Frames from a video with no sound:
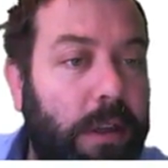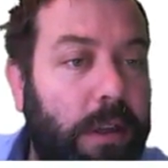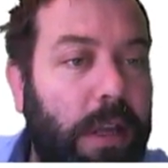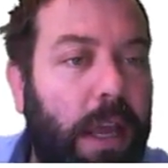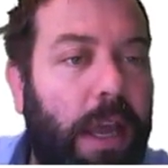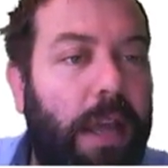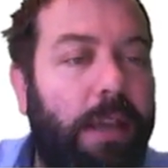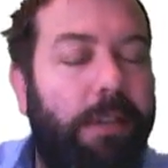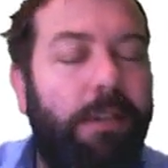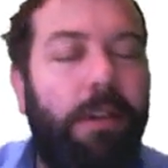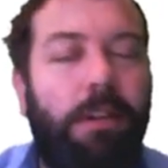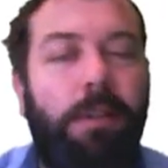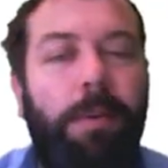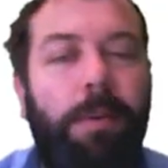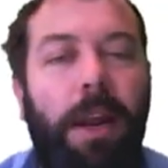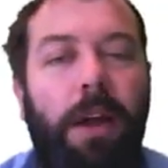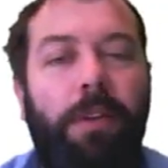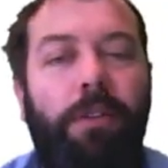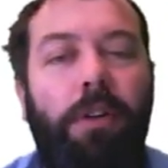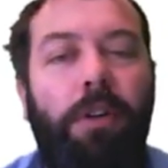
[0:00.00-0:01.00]
Yeah, so it's a
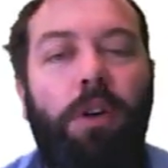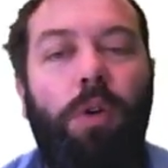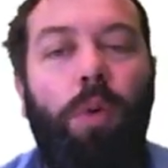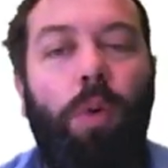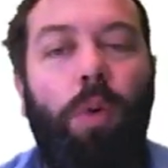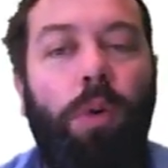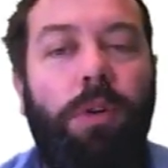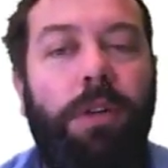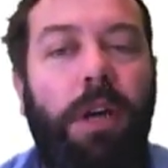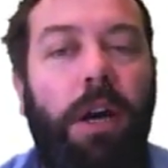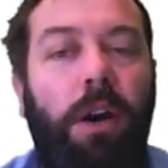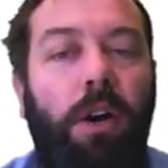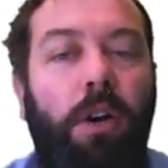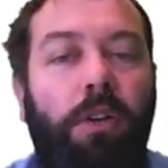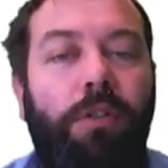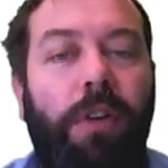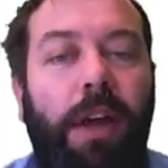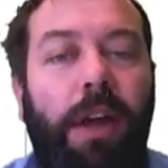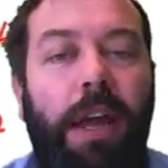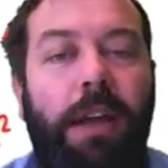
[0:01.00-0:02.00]
bit over a quarter
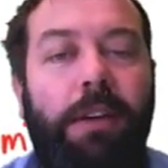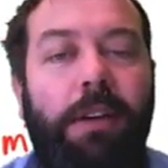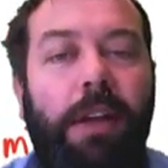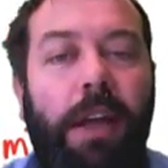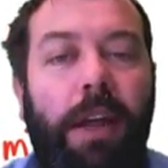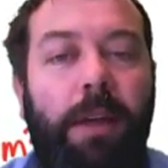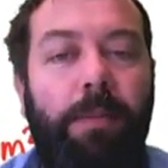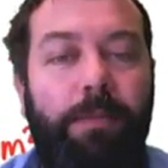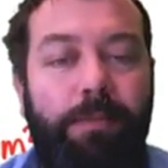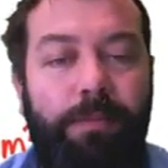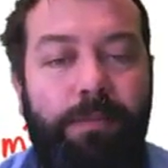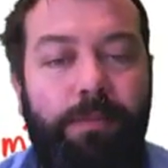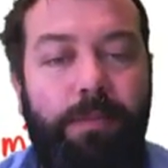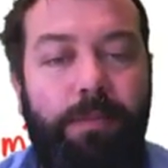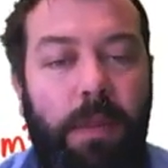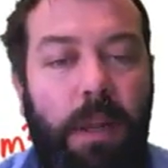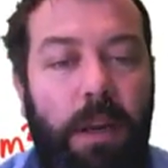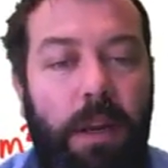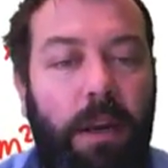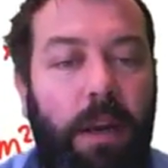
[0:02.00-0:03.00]
of a hectare, a
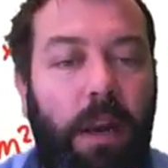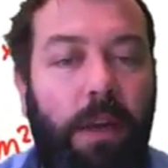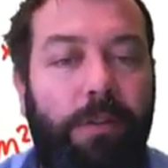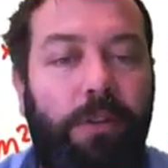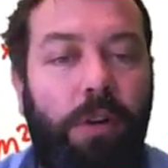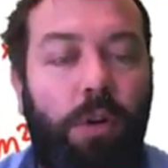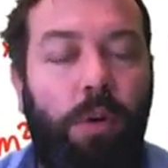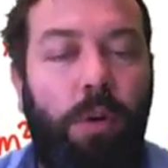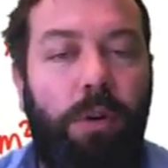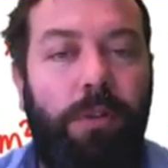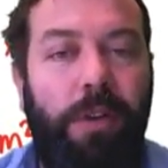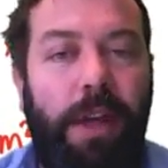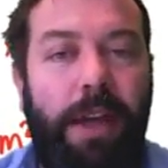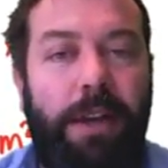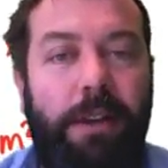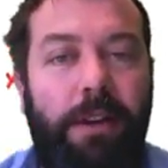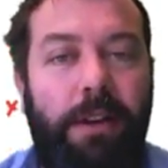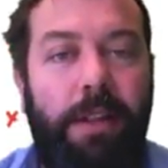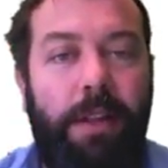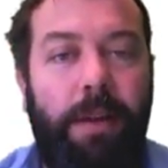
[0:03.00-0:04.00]
little over a quarter of a
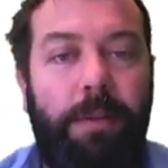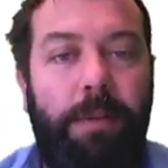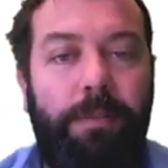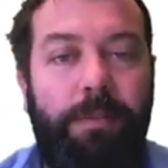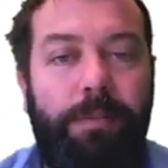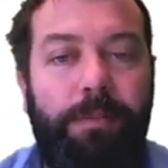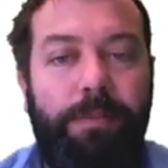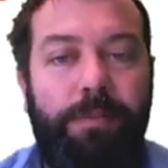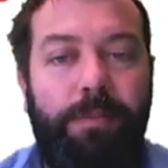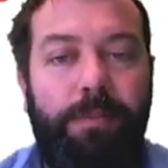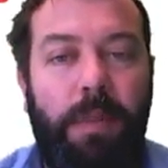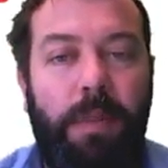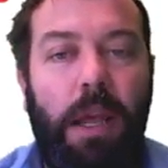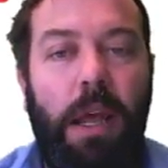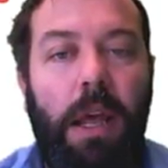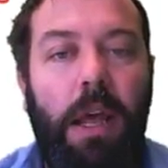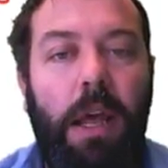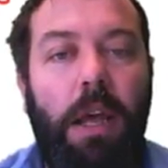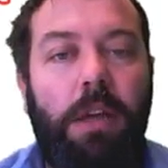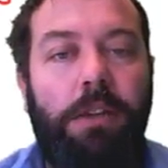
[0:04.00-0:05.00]
hectare there.
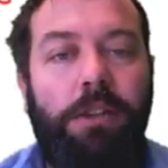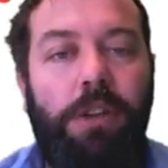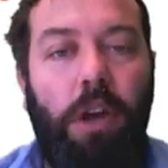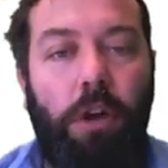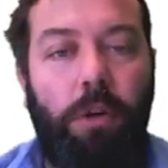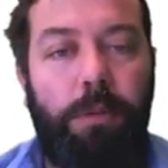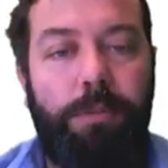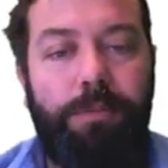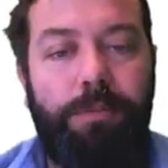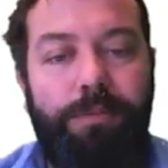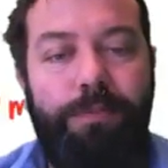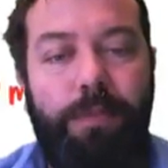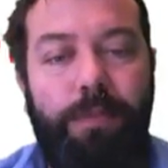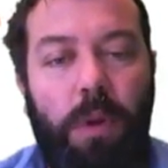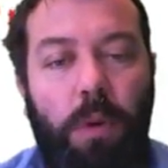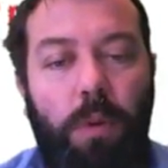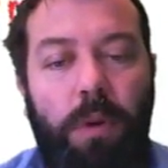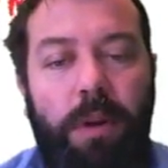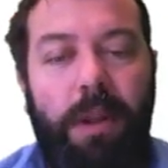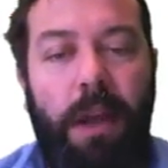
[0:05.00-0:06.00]
So,
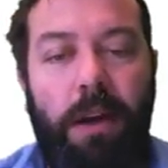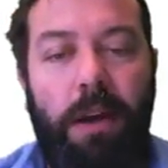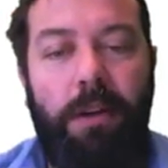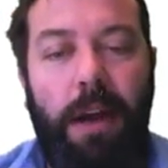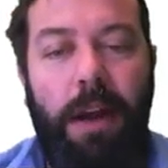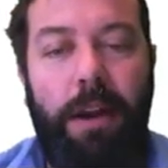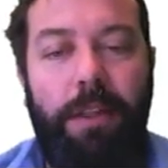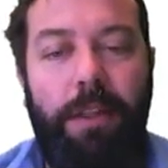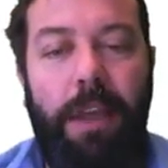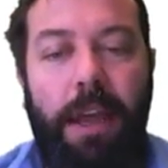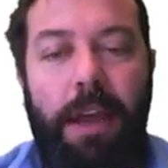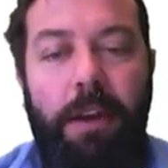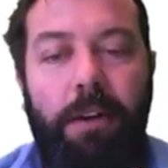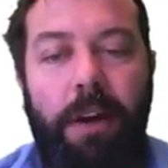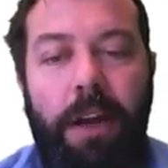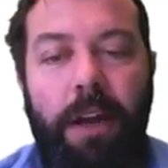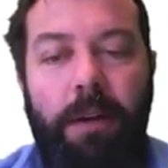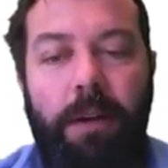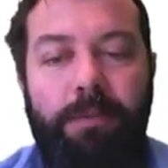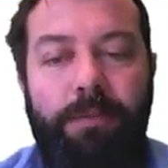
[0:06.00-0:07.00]
we've calculated the
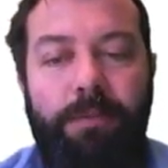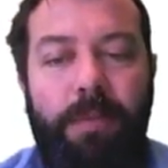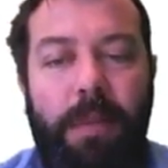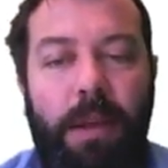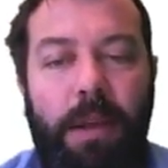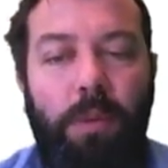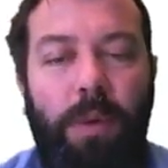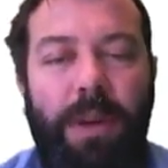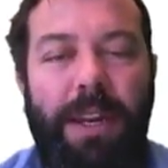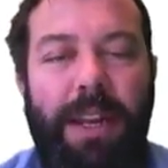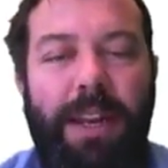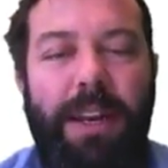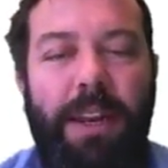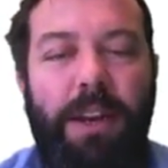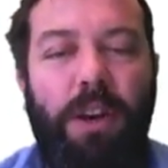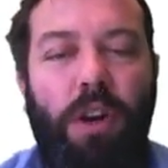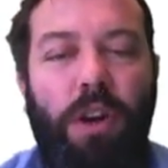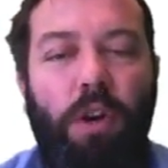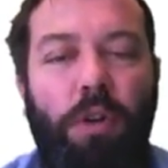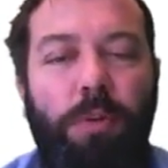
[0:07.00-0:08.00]
area. We need a
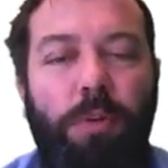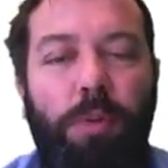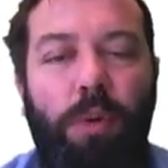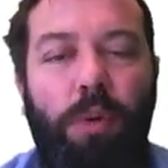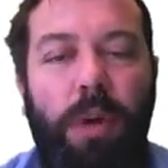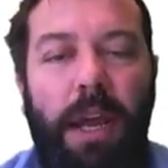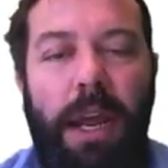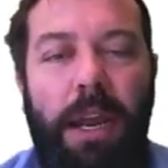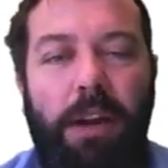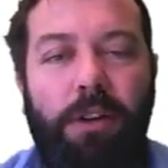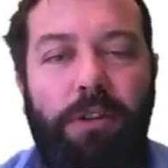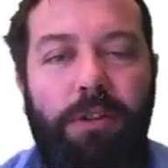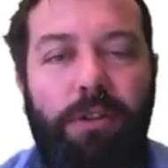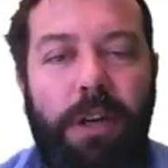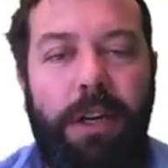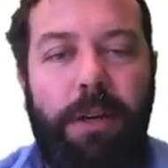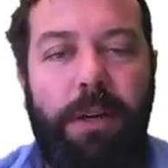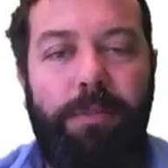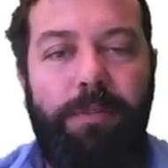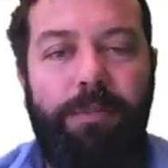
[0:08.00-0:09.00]
notebook
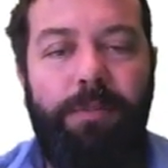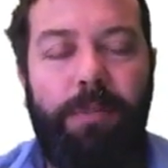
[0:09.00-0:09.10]
entry.